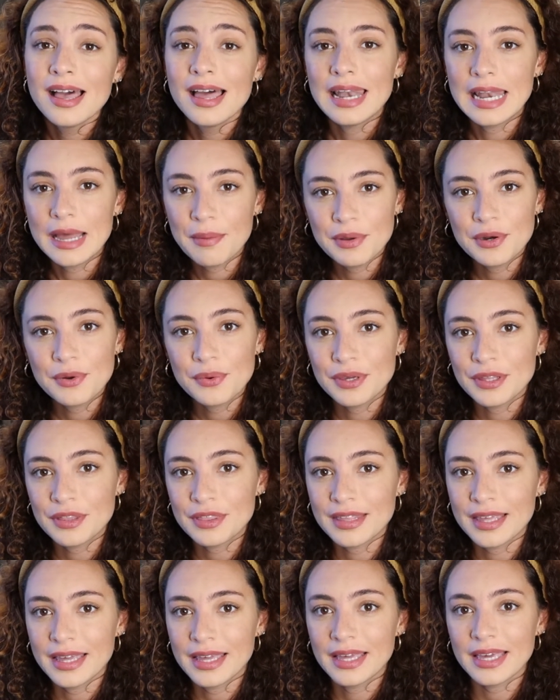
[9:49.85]
Let me know what you
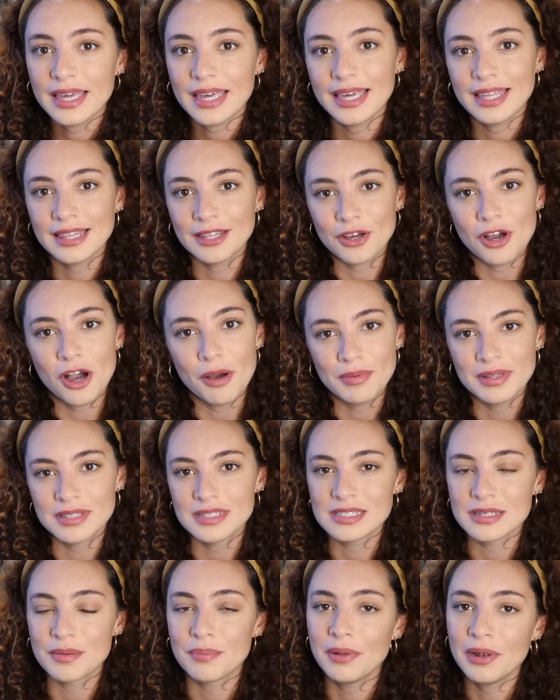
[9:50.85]
think in the
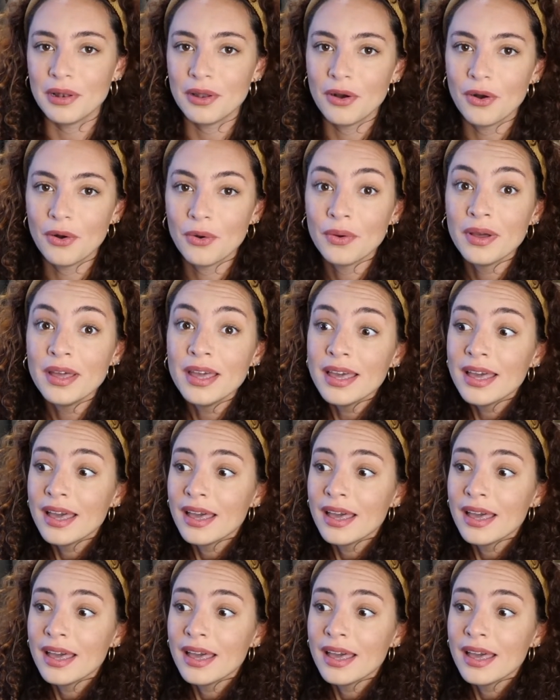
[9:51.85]
comments below.